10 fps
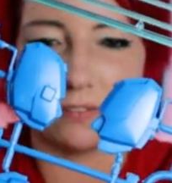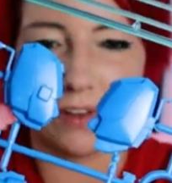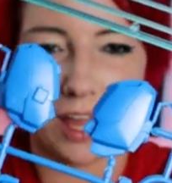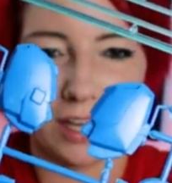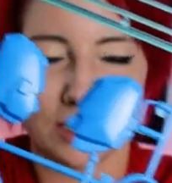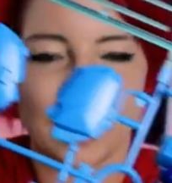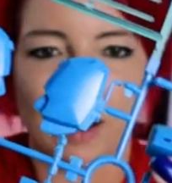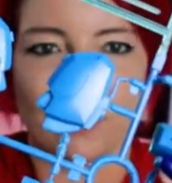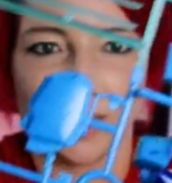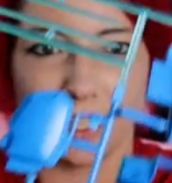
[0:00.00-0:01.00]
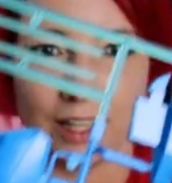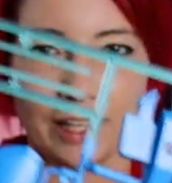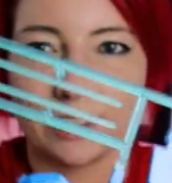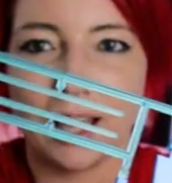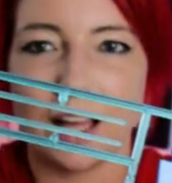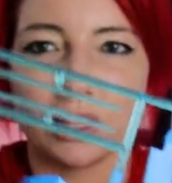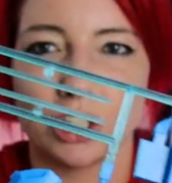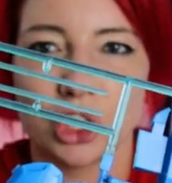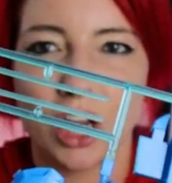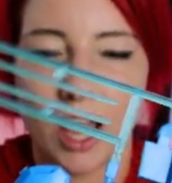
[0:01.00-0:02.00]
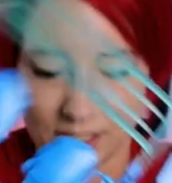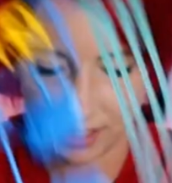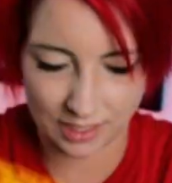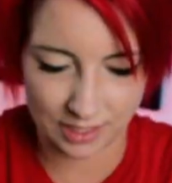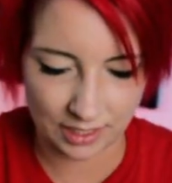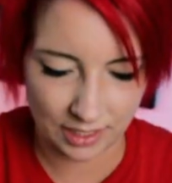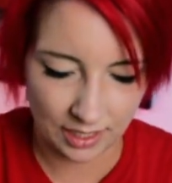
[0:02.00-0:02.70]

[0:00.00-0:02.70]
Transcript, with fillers: the vent, everything like that, the chest.